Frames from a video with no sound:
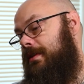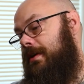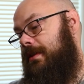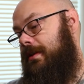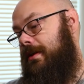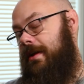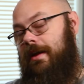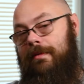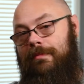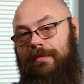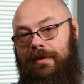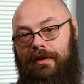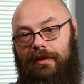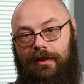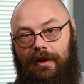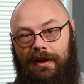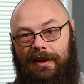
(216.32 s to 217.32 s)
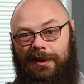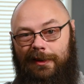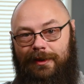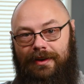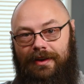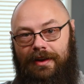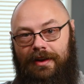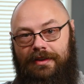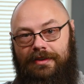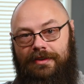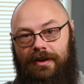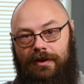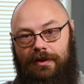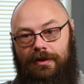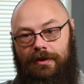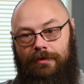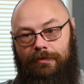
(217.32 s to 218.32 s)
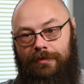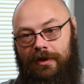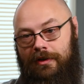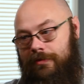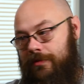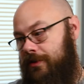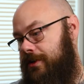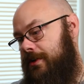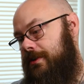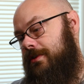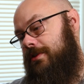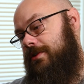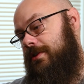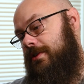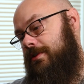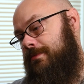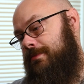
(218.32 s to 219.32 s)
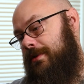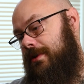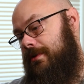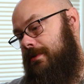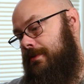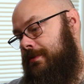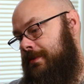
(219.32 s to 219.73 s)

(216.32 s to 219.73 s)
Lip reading: that the ambient light is darker because we changed our shutter speed.